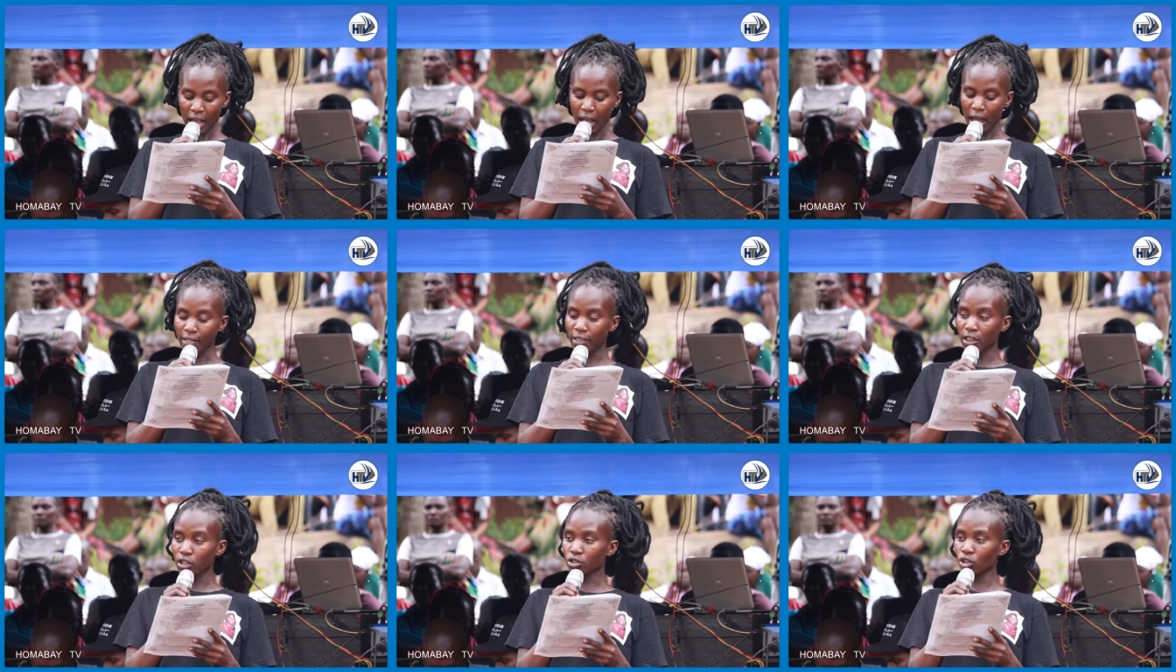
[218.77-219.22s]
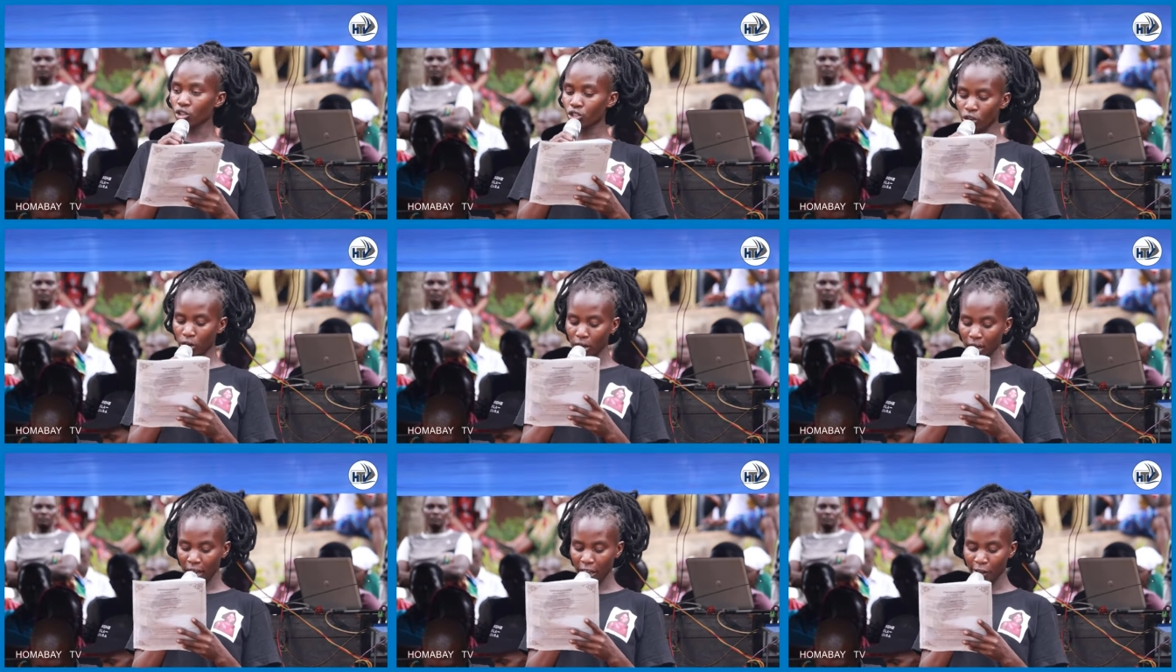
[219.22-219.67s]
and the
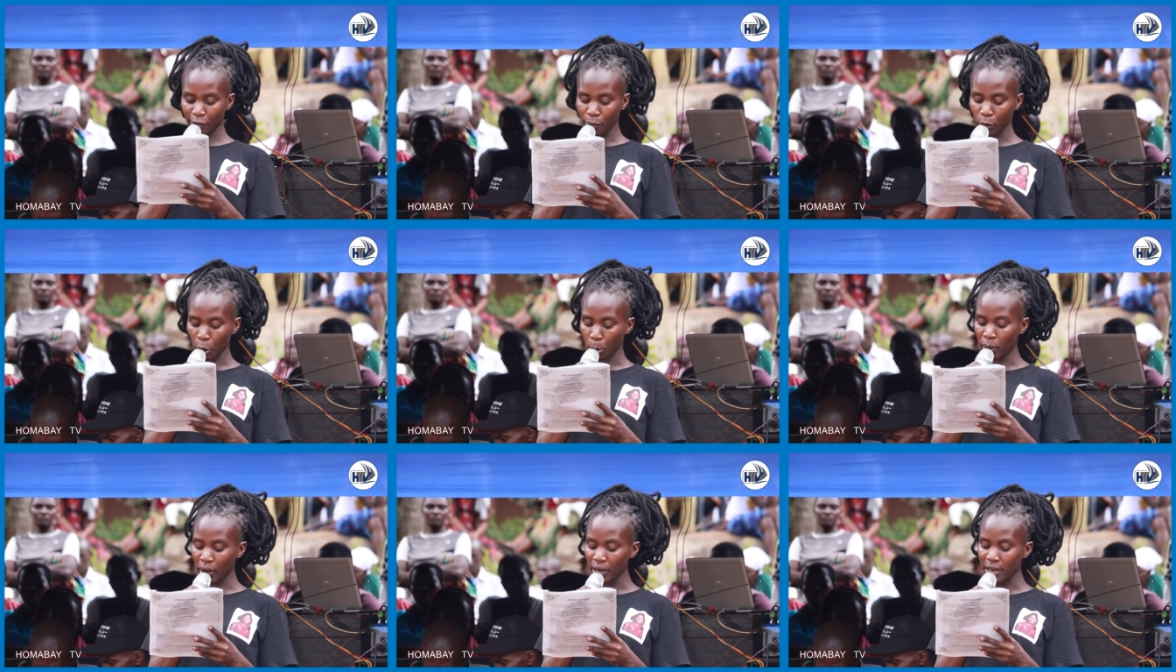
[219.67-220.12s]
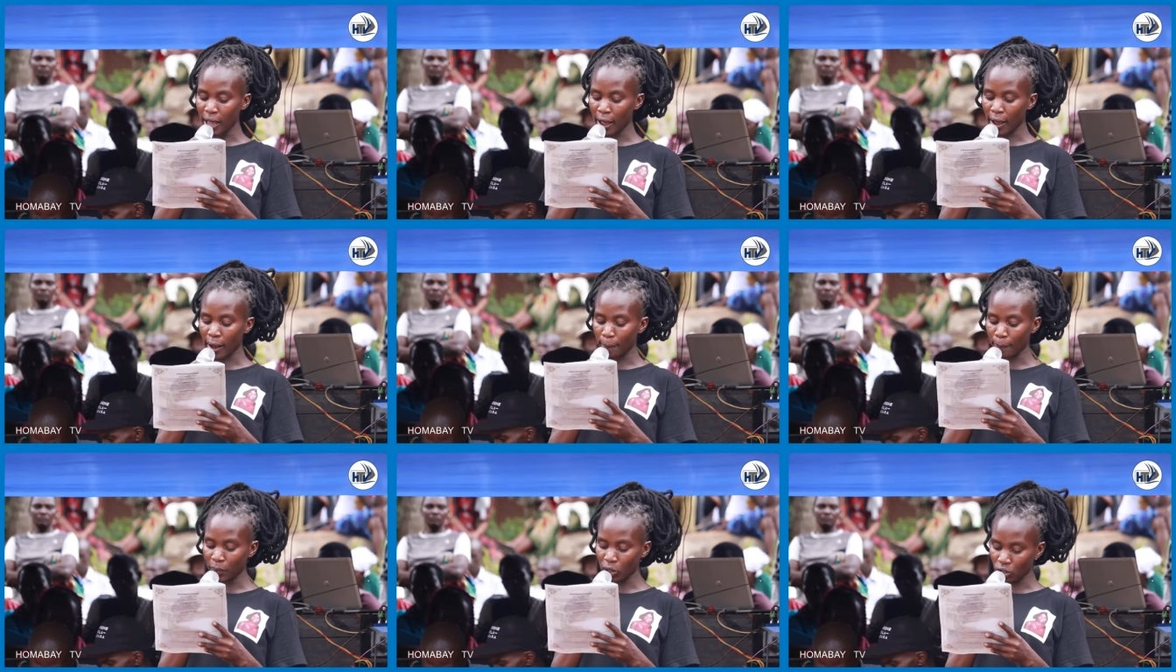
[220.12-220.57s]
social life propelled
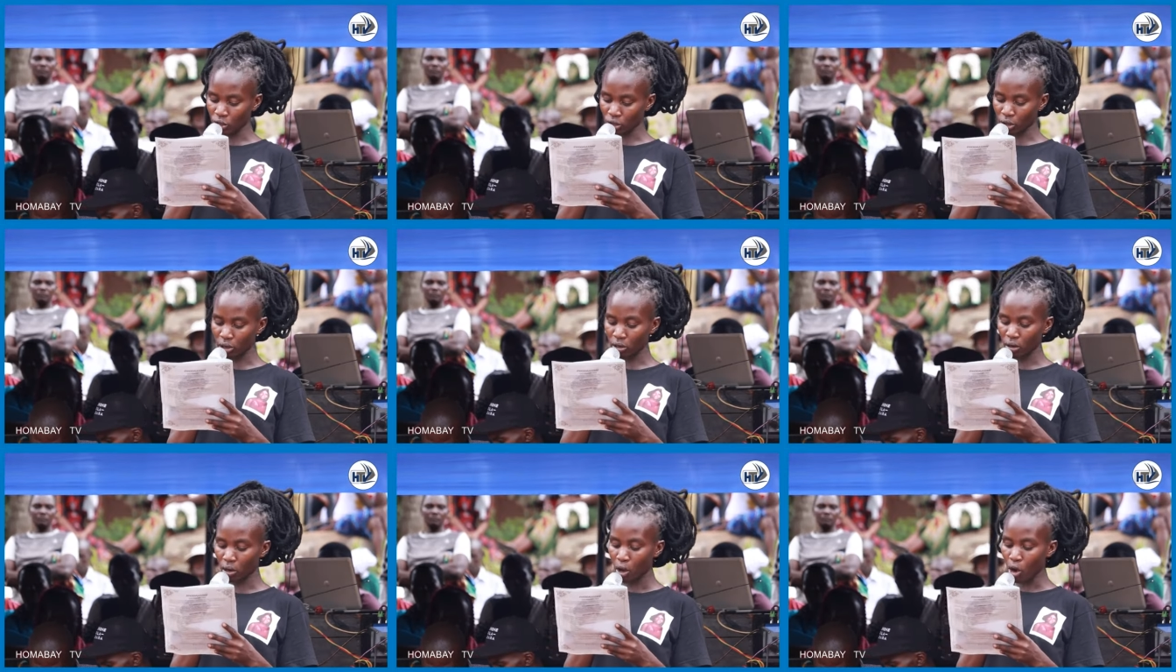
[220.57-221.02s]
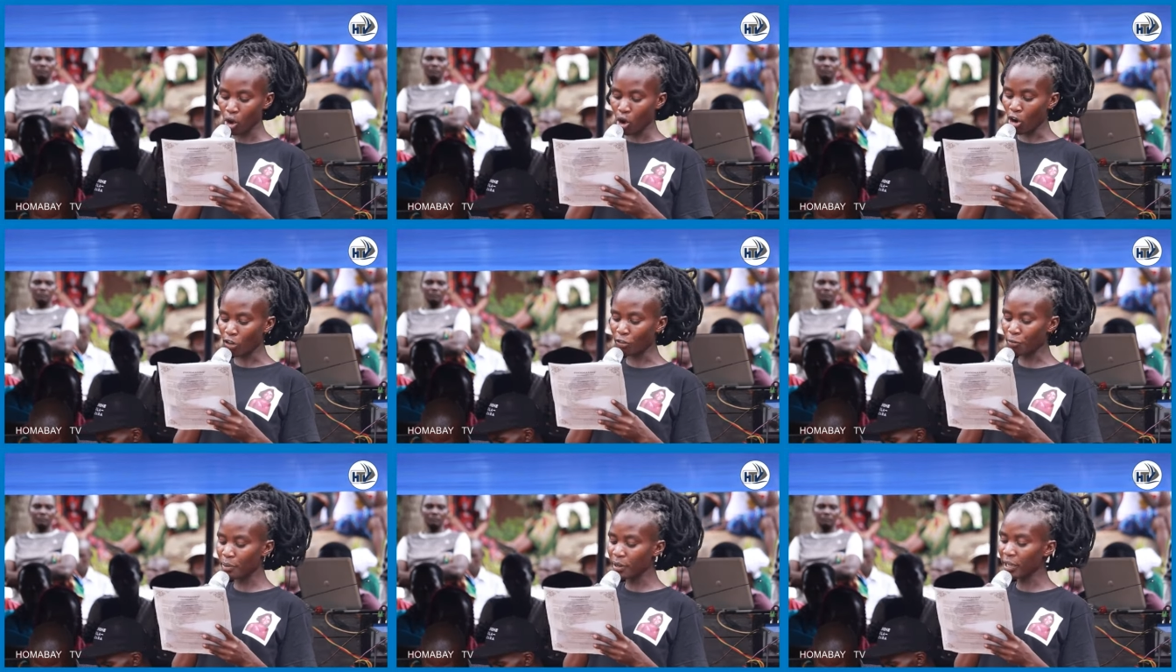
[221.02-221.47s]
her mission
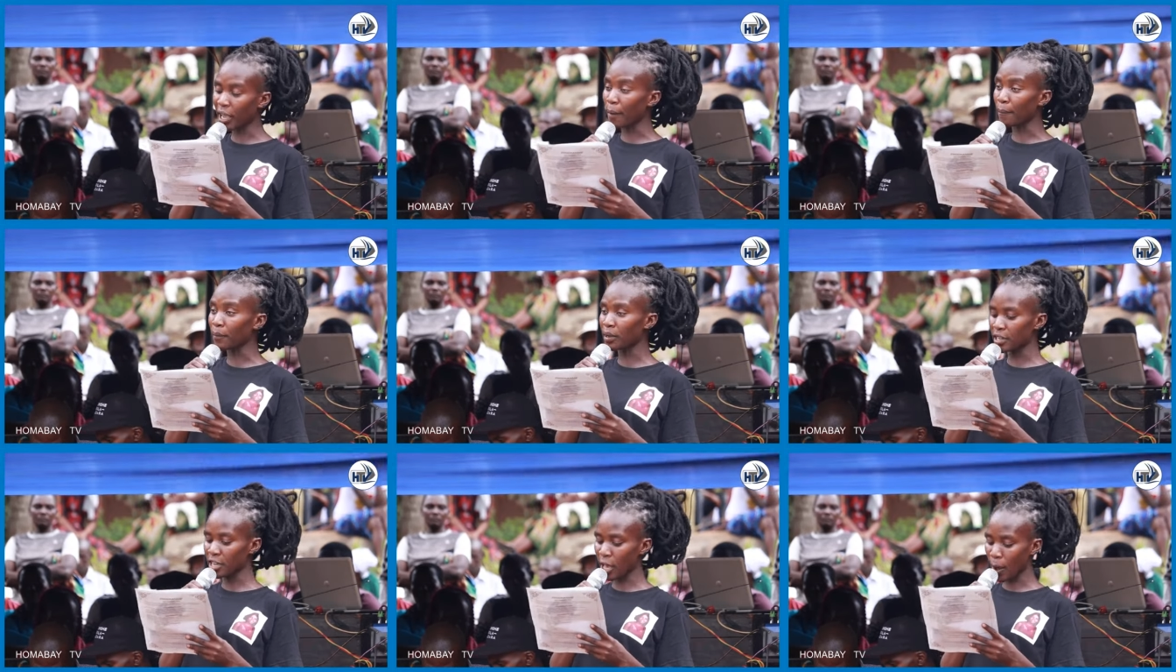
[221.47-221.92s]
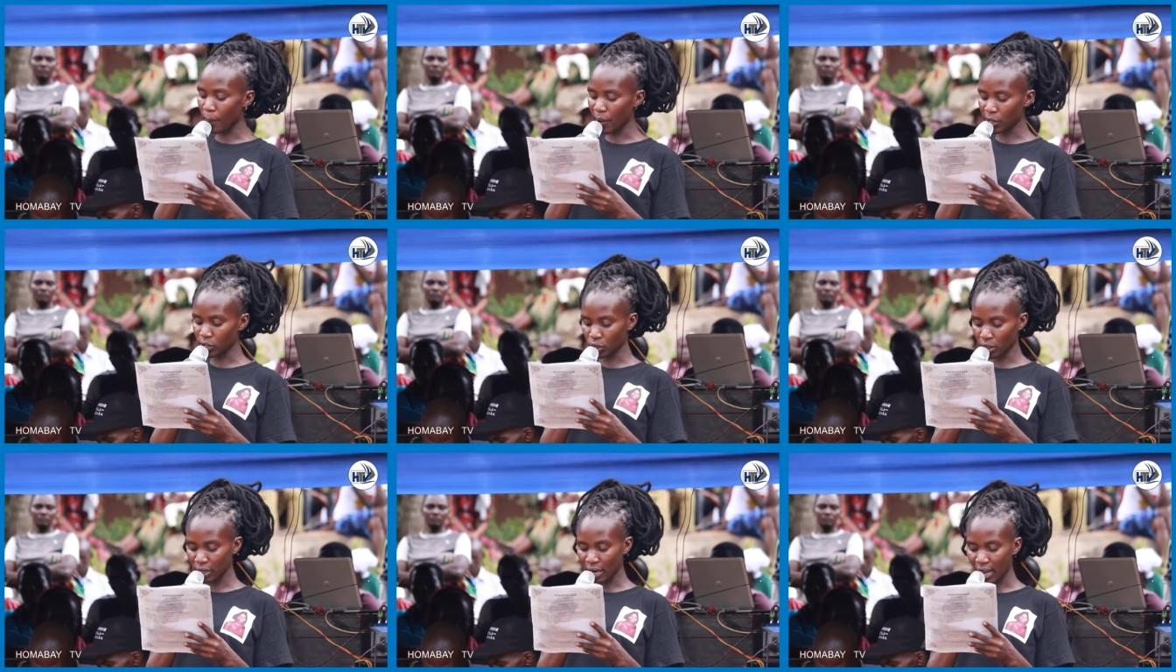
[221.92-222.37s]
of being a media
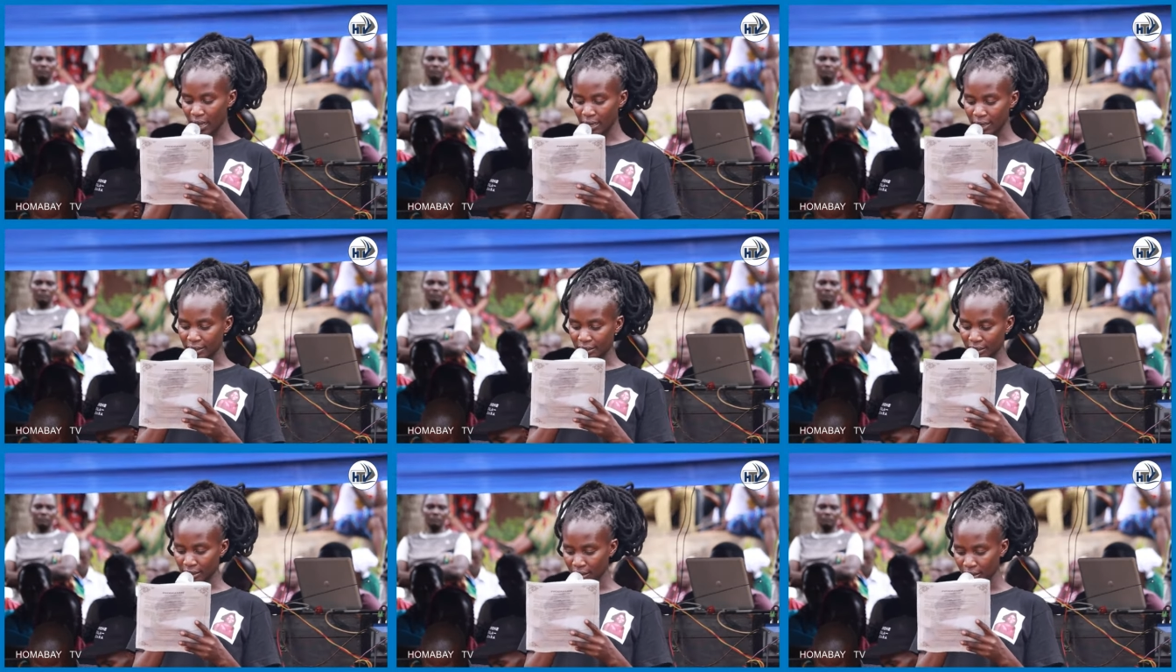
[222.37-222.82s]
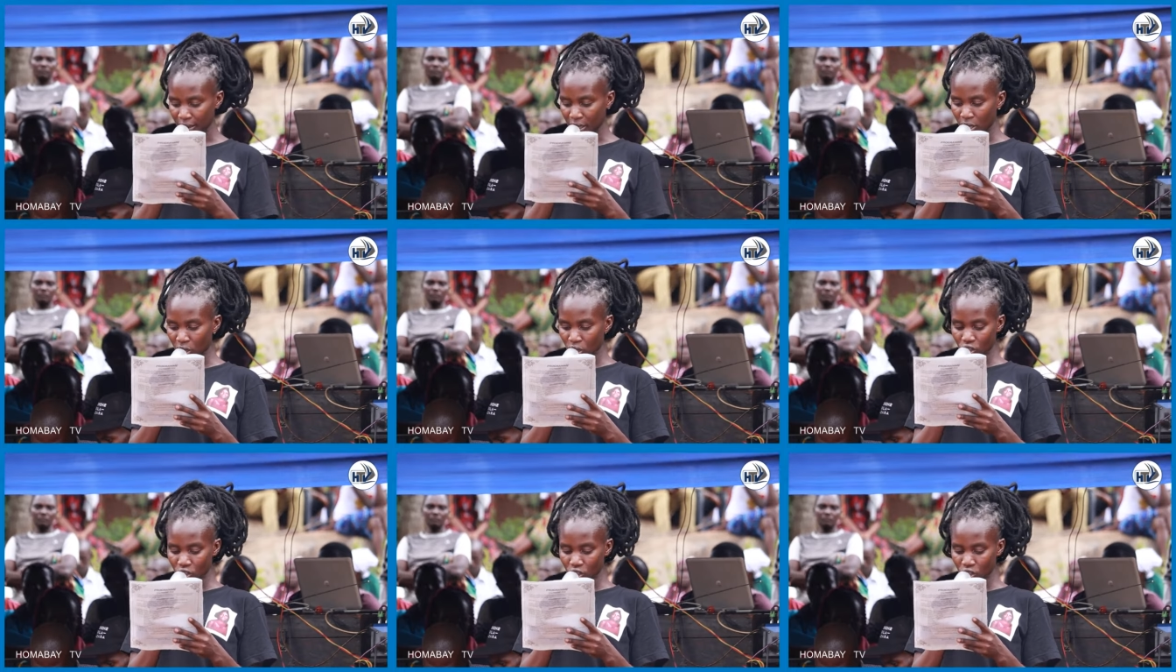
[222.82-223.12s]
personality.